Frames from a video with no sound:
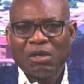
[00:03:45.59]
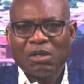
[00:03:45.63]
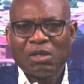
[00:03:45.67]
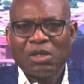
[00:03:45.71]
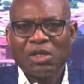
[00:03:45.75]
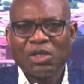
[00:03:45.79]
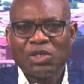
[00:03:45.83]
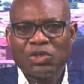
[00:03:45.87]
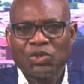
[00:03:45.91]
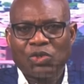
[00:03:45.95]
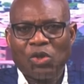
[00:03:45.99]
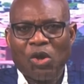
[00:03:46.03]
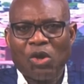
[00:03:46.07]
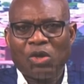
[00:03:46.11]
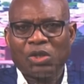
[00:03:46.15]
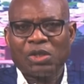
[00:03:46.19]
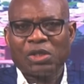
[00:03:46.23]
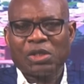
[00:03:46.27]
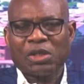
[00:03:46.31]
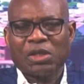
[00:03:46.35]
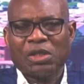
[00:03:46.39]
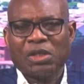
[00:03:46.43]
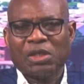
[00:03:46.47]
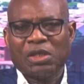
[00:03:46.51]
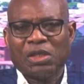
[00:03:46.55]

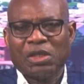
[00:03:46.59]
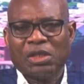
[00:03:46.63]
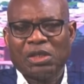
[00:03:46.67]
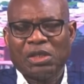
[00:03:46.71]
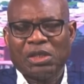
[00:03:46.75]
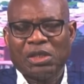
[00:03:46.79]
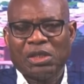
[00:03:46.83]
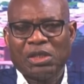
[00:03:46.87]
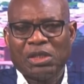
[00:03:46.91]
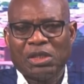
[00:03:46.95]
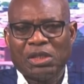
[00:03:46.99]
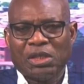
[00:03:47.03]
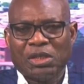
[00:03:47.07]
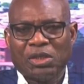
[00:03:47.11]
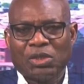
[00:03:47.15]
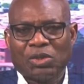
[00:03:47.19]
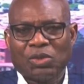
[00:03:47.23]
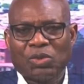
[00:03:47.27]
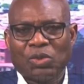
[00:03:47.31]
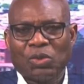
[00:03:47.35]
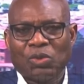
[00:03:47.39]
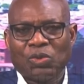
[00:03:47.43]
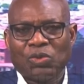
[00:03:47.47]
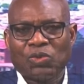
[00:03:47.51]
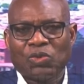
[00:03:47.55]
results
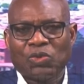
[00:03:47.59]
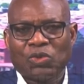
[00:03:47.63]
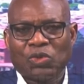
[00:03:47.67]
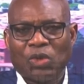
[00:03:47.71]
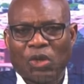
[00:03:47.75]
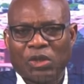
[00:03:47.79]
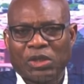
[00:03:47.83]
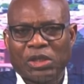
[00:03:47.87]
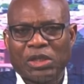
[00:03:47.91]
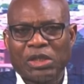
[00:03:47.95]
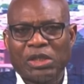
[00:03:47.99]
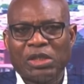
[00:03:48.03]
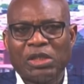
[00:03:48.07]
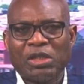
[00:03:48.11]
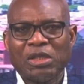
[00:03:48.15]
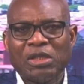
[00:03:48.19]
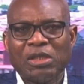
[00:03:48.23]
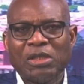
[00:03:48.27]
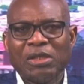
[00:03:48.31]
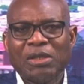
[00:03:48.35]
into sudden